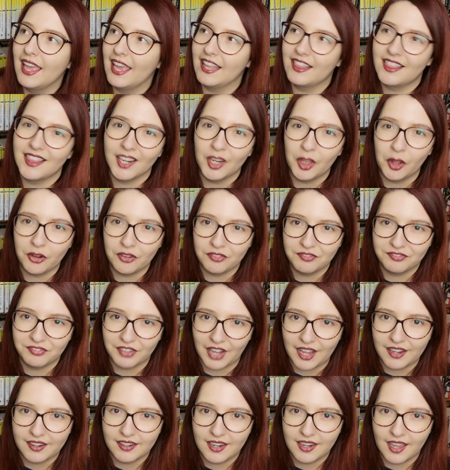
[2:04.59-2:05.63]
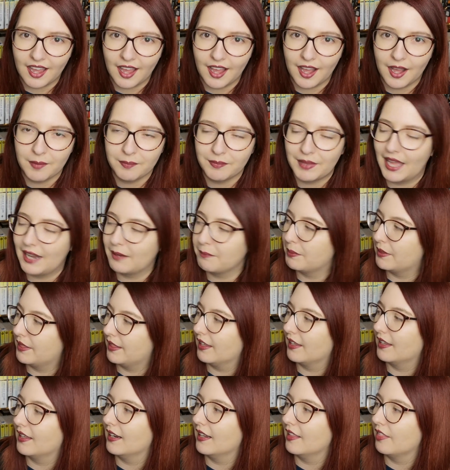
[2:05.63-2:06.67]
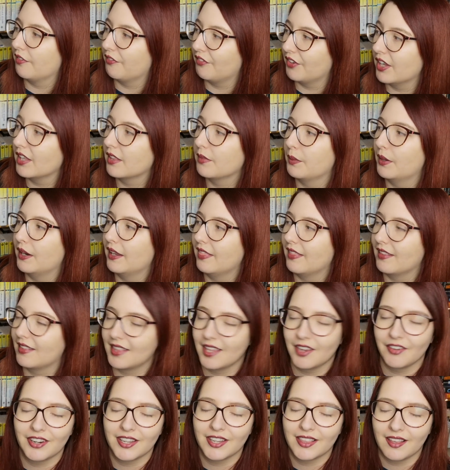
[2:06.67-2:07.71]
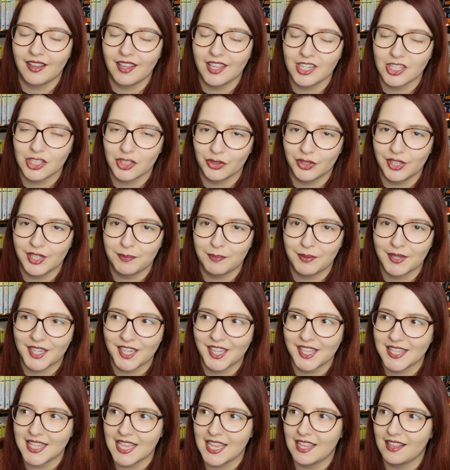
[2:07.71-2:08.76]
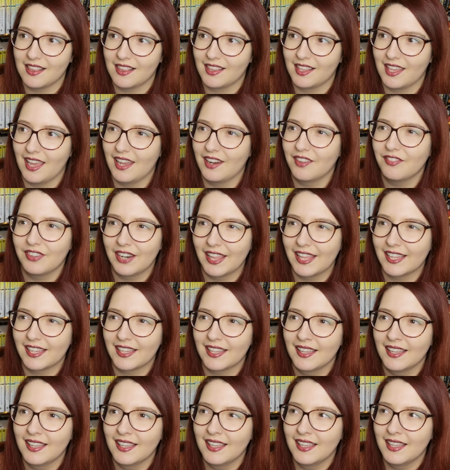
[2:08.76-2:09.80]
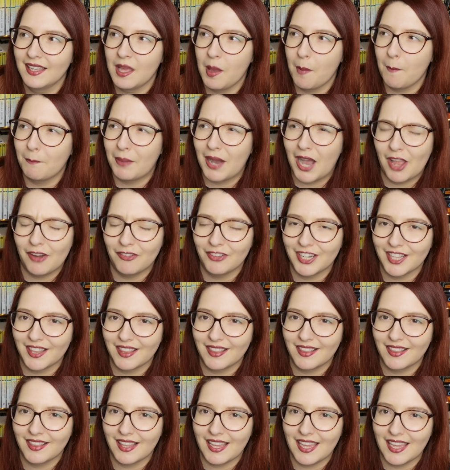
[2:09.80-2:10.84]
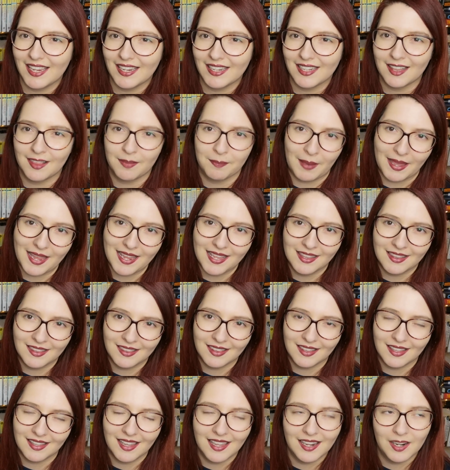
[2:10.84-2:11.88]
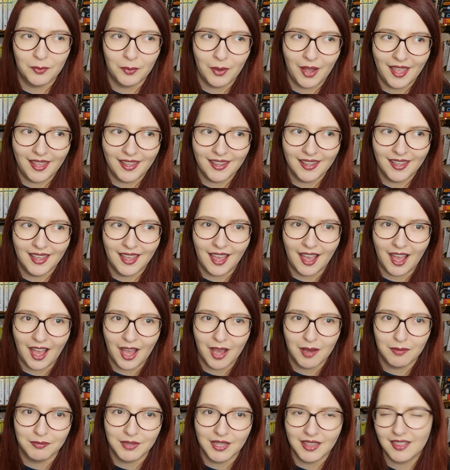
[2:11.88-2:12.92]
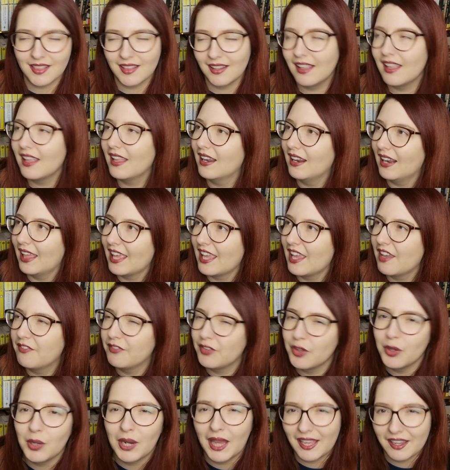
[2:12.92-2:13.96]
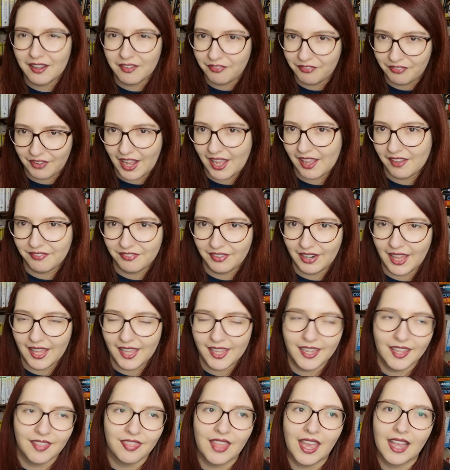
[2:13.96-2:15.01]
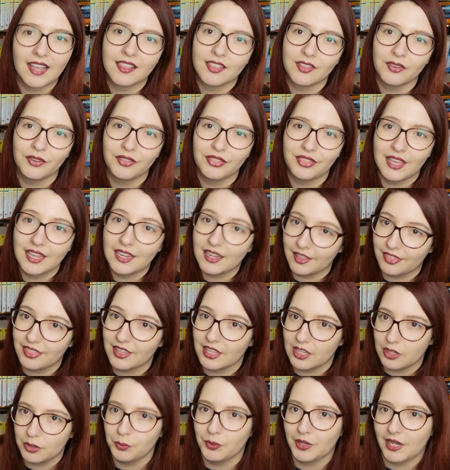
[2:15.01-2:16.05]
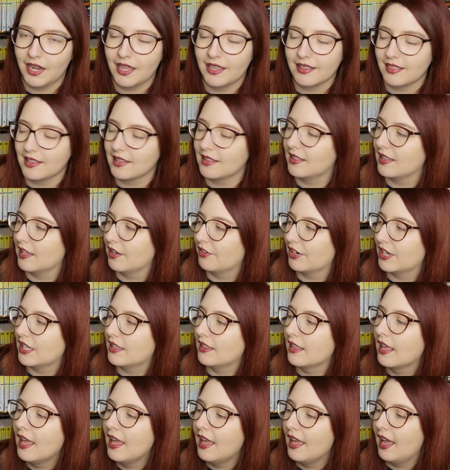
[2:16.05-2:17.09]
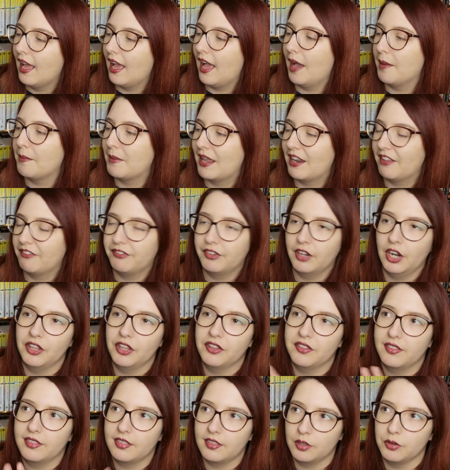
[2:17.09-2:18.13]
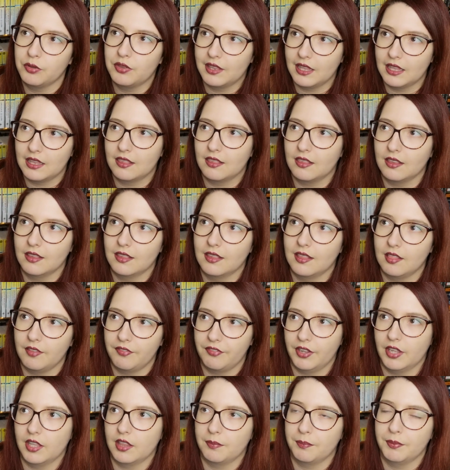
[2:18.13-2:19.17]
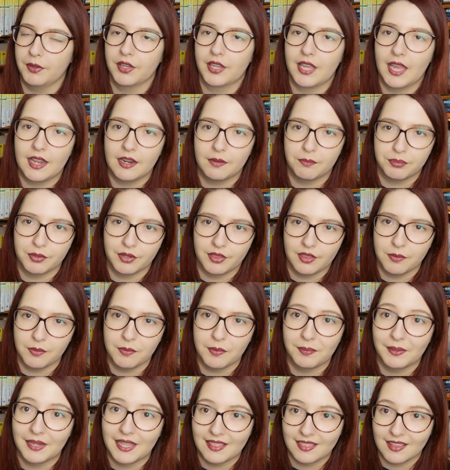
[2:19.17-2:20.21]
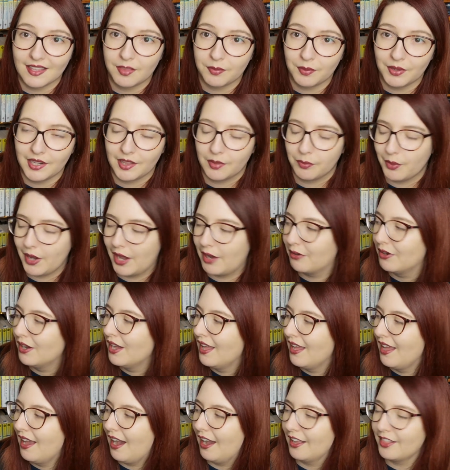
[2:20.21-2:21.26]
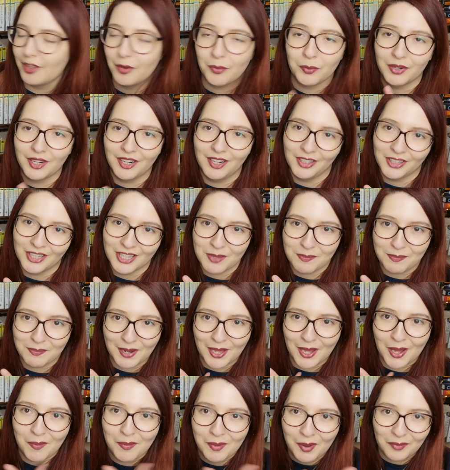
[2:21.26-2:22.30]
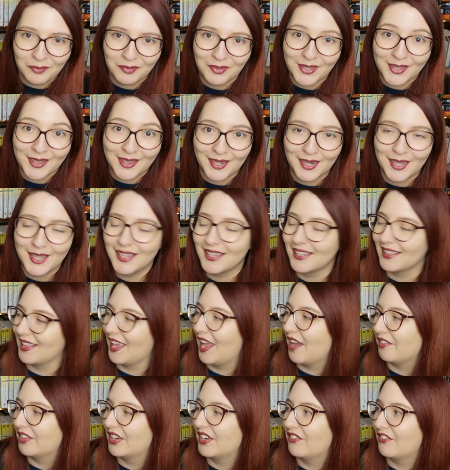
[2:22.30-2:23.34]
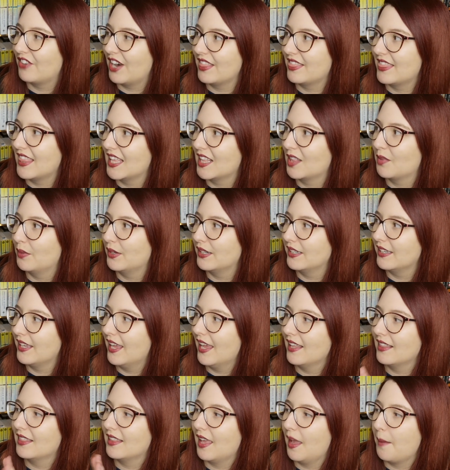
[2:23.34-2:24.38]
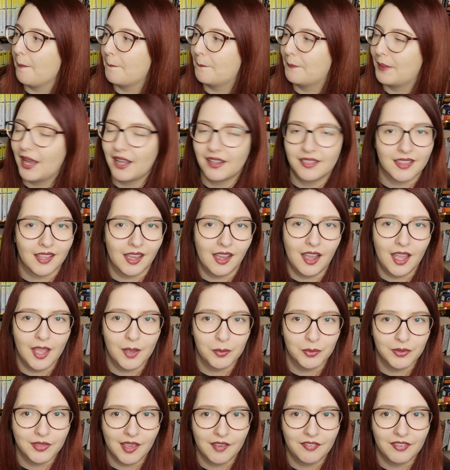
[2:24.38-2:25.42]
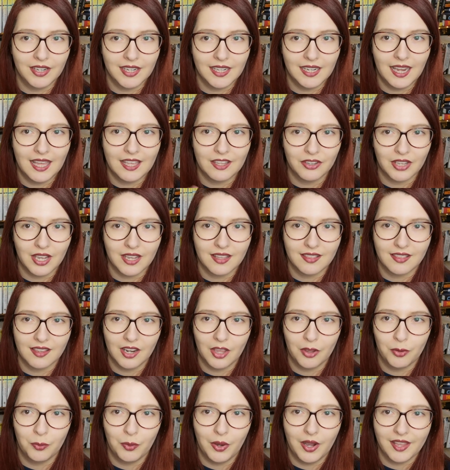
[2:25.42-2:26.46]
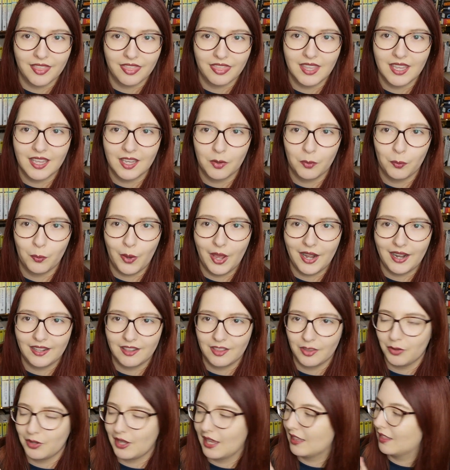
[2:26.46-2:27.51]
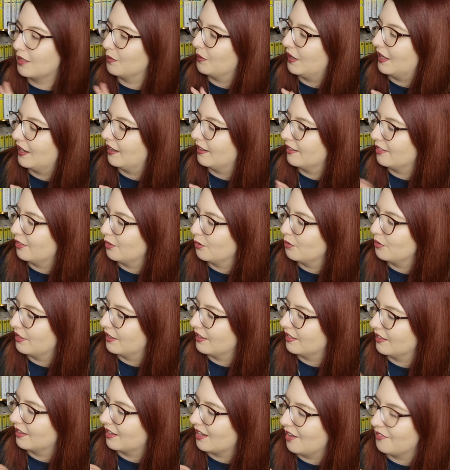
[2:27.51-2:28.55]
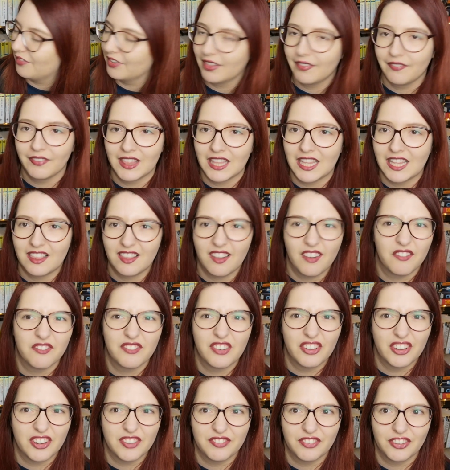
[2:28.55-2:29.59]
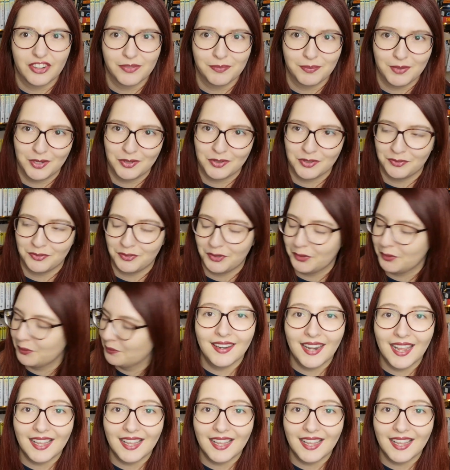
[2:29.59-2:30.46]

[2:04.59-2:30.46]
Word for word: It's a lot of fun, um, and particularly the first one in the series I enjoyed because it's kind of like pirates in space in a way. Um, it's like if you like Firefly and that sort of thing, I think you would like this series. Um, and it follows two sisters in the first book and presumably in this one as well. I don't want to look at the blurb, obviously, because I haven't read this one yet, but I will definitely let you guys know what I think when I do get to it. And I do think the covers for these are very, very beautiful.